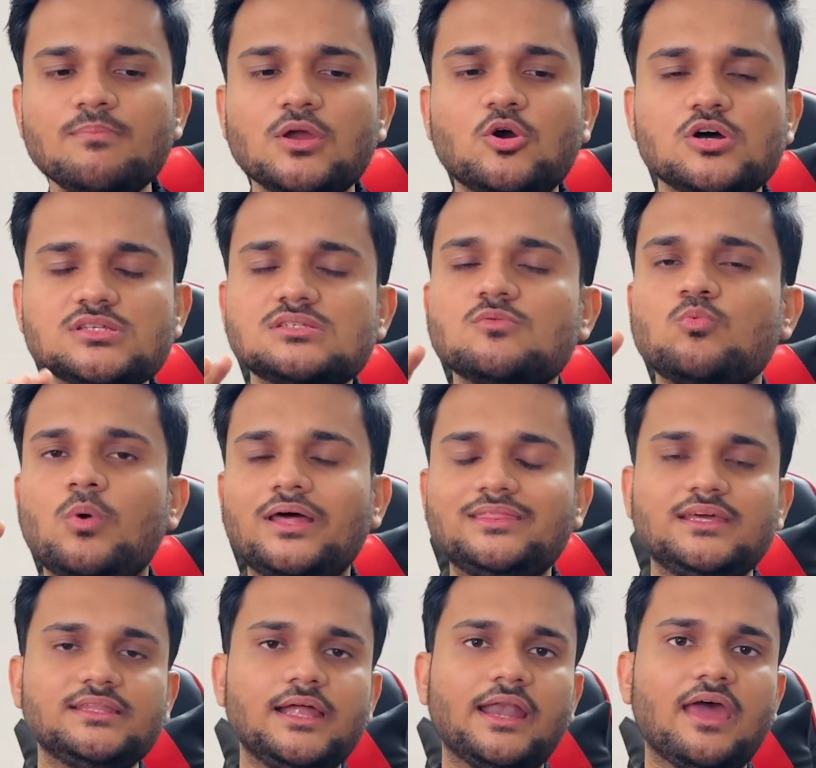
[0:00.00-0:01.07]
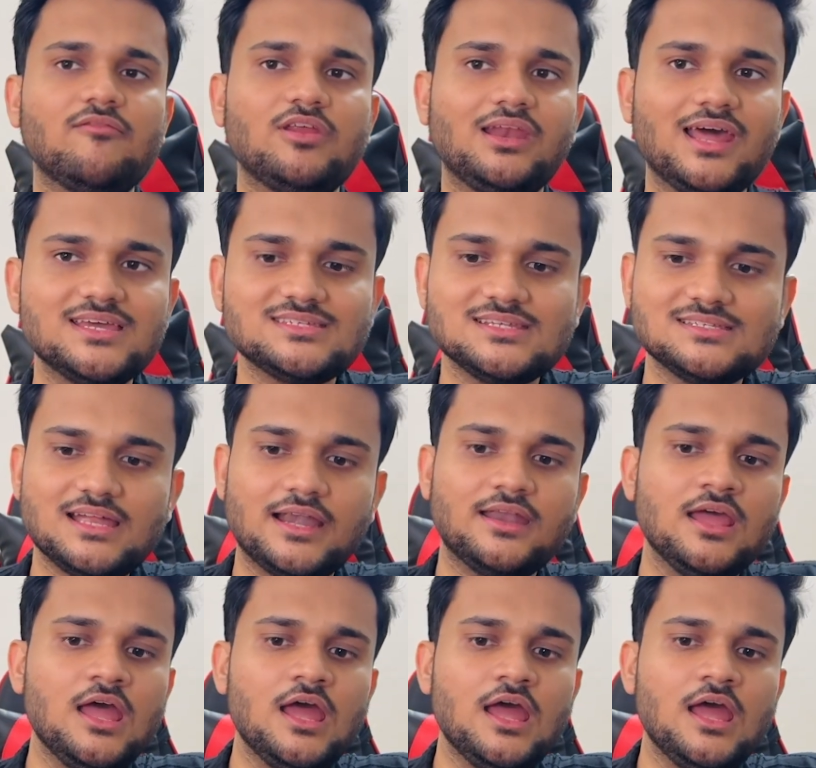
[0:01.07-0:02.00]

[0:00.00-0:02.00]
Because one thing that I've realized is that